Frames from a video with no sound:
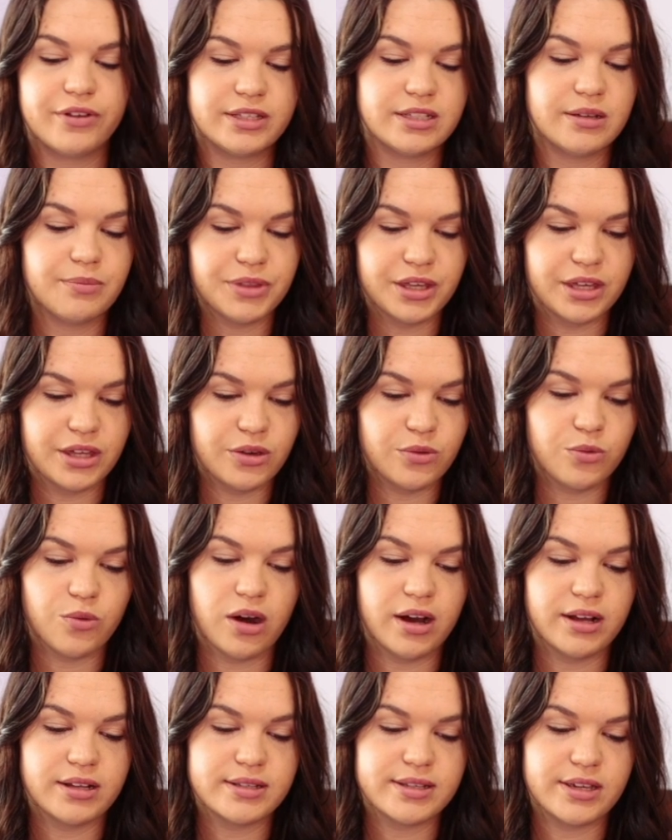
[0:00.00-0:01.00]
it's something you
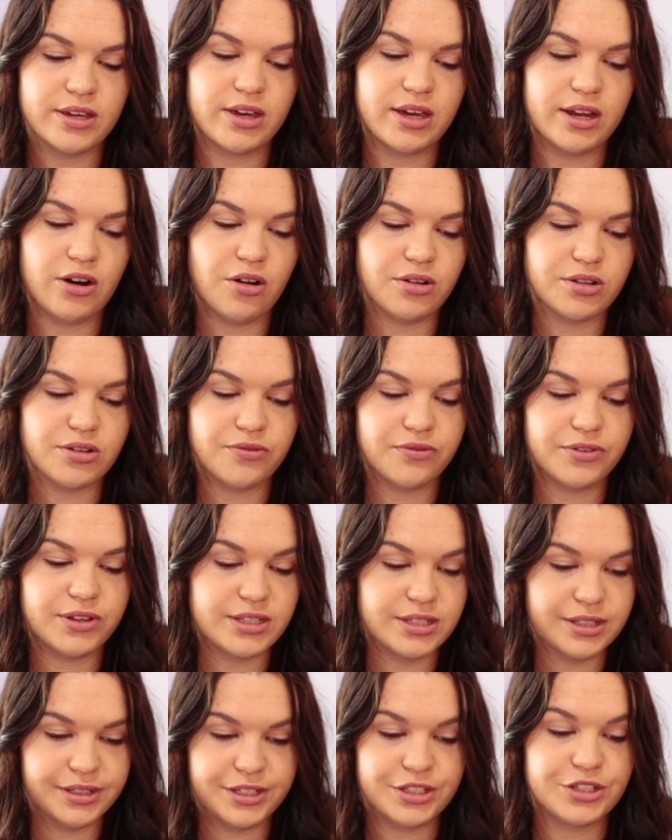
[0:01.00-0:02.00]
want, you can
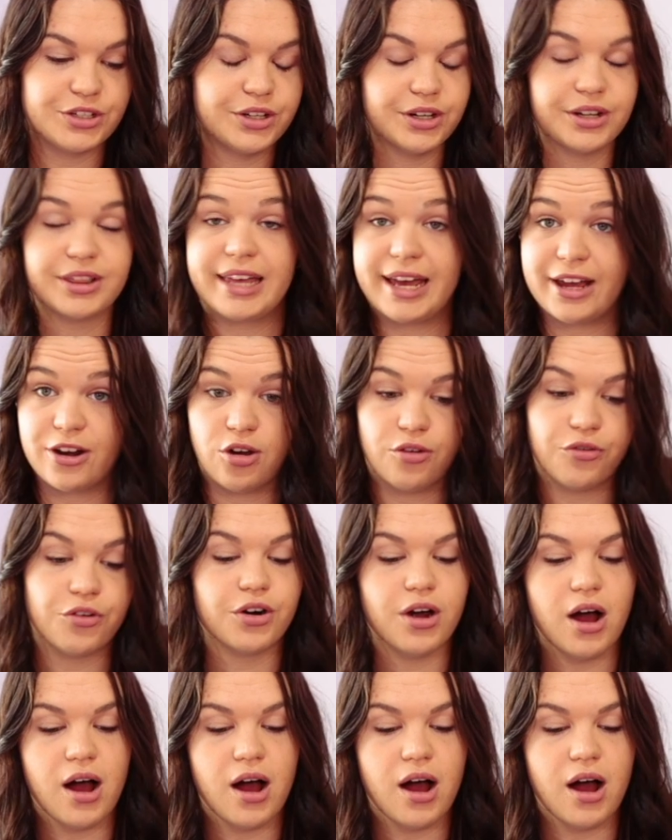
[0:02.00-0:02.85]
obviously turn that off or